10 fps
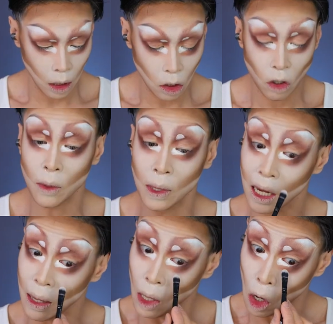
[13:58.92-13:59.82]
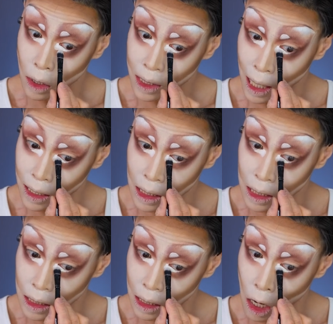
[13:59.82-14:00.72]
Trixie Mattel made the All Stars in
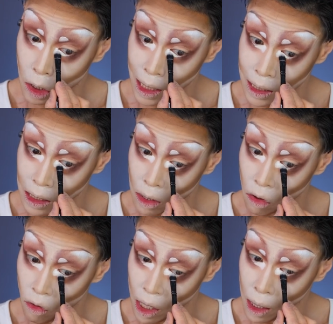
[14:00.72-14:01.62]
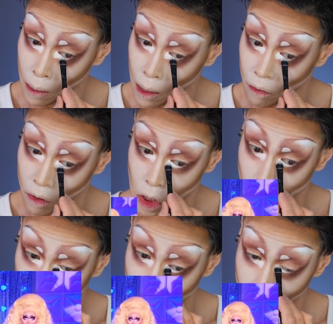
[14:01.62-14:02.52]
season All Star season three, and of course
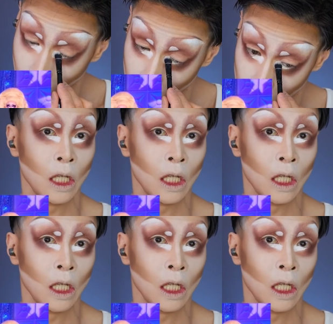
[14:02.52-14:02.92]
she won.